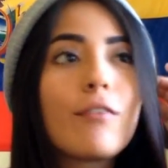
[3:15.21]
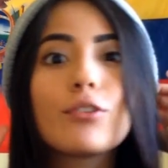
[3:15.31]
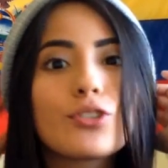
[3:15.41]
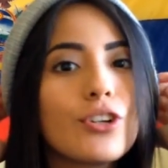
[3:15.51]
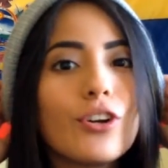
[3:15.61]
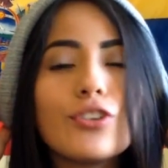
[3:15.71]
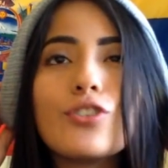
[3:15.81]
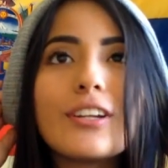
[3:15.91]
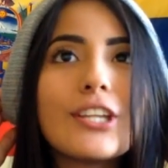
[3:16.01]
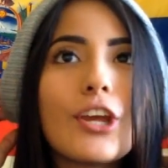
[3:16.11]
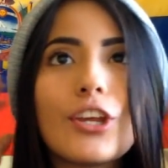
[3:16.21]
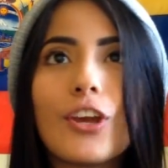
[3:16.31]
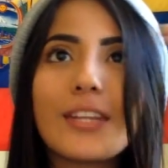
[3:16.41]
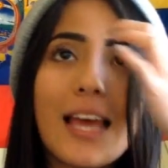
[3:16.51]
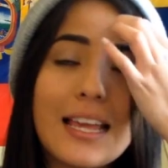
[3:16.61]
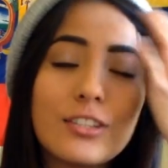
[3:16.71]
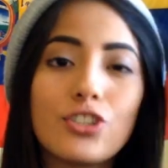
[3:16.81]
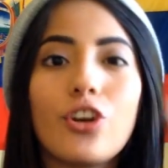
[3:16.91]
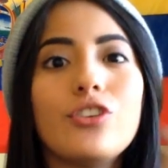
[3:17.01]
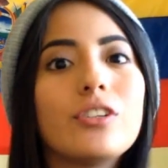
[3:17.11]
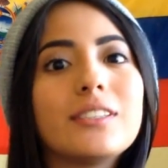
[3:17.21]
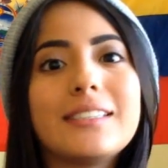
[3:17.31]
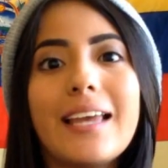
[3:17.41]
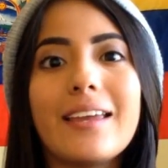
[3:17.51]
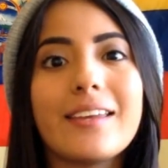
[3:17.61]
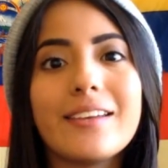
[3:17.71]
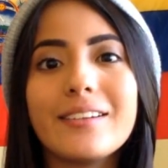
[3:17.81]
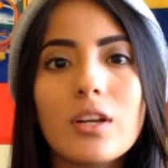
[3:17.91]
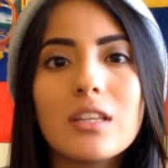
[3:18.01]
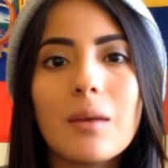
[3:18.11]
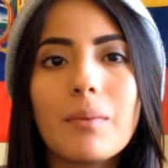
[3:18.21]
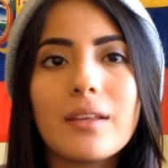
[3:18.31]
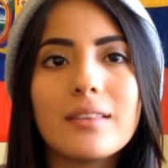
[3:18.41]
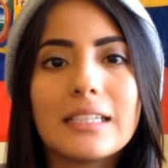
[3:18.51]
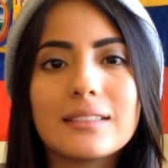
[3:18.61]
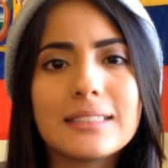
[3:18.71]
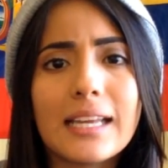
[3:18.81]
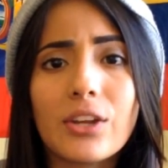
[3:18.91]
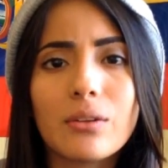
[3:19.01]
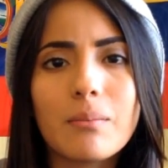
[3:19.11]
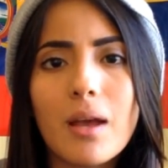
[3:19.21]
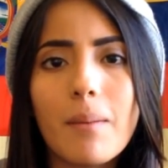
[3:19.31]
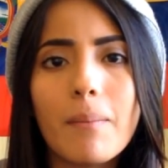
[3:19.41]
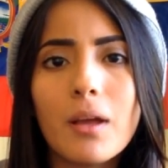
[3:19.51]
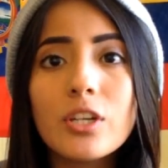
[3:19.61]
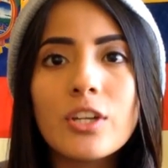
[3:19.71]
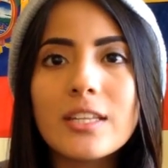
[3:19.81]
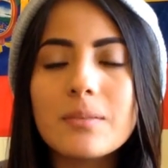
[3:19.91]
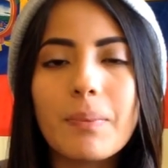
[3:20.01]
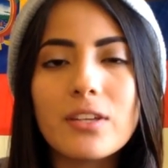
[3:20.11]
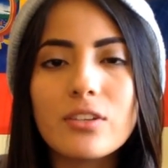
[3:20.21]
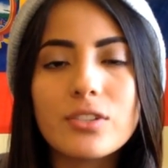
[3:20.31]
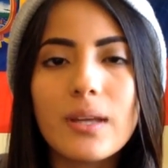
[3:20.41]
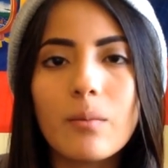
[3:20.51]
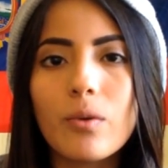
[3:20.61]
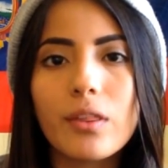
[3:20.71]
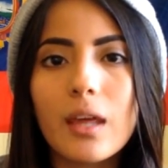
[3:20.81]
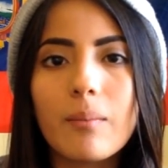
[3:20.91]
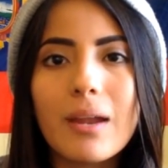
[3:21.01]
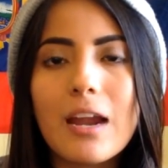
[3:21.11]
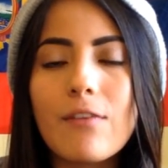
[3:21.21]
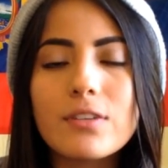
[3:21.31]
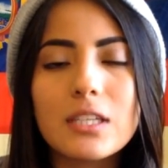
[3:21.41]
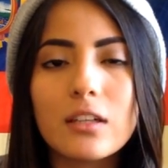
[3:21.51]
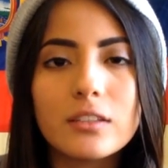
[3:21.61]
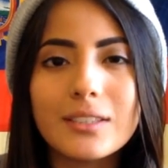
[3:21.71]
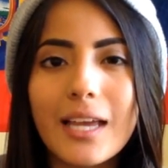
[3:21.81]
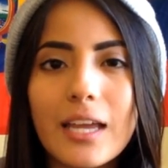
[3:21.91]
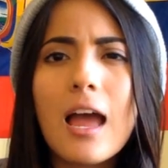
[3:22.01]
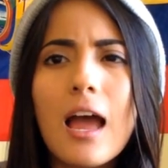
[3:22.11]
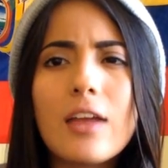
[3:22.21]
For sure, you're not gonna enjoy your stay here. You're gonna be their second mom. You're gonna spend your time with them every single day.